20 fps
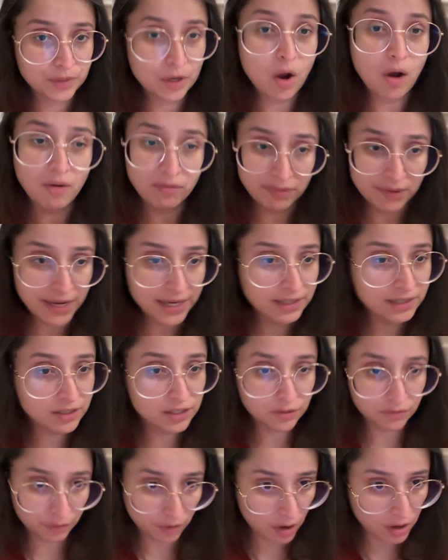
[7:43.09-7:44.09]
Offline is,
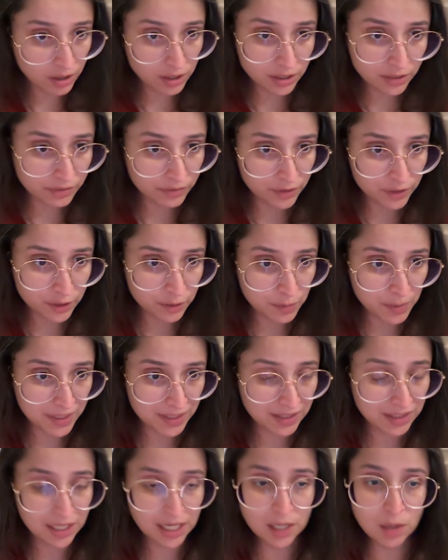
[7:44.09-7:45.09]
of course, the first
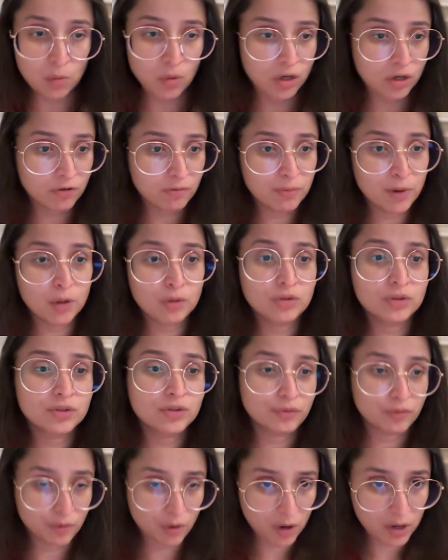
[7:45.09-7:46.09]
best thing. Word of mouth is,
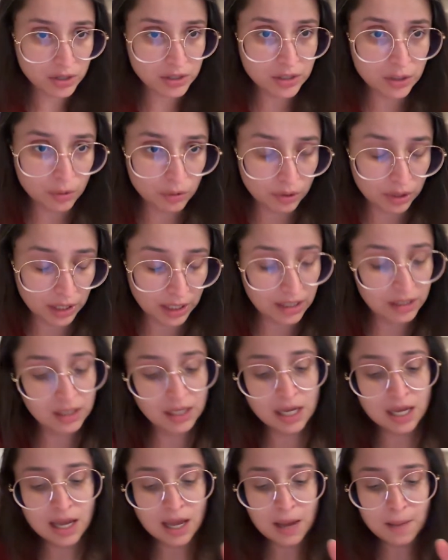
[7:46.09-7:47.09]
of course, a good thing.
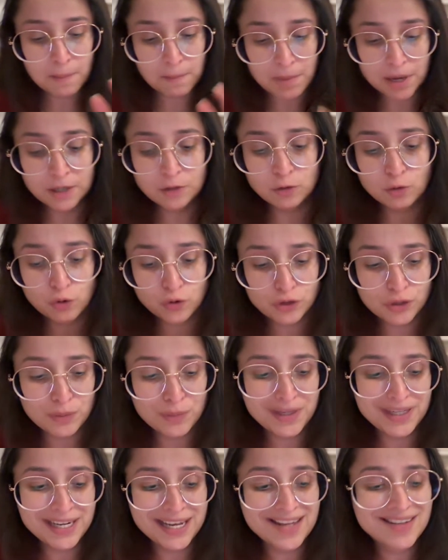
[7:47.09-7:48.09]
But social
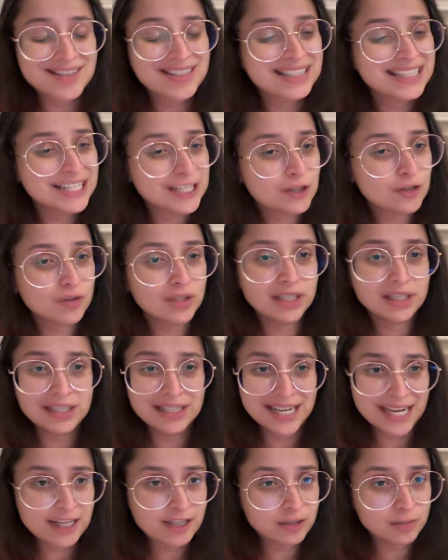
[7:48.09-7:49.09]
media is literally
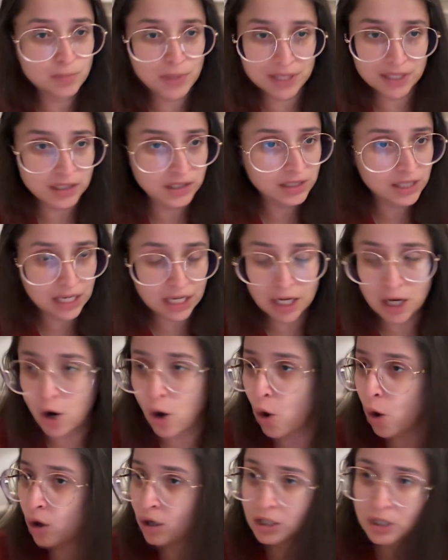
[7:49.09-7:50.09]
the next best thing.
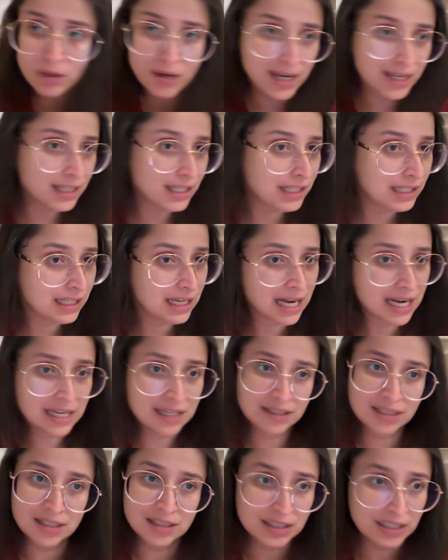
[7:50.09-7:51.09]
All your ideal
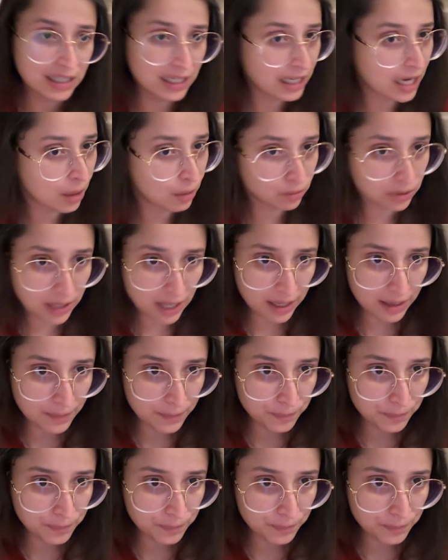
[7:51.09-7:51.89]
clients are sitting out there.